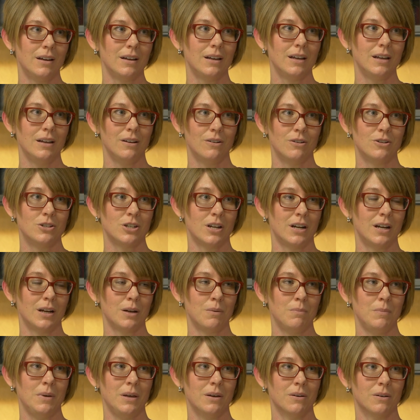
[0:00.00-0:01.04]

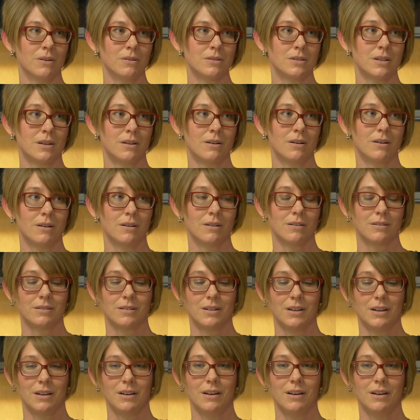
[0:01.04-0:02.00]
ketogenic meals that are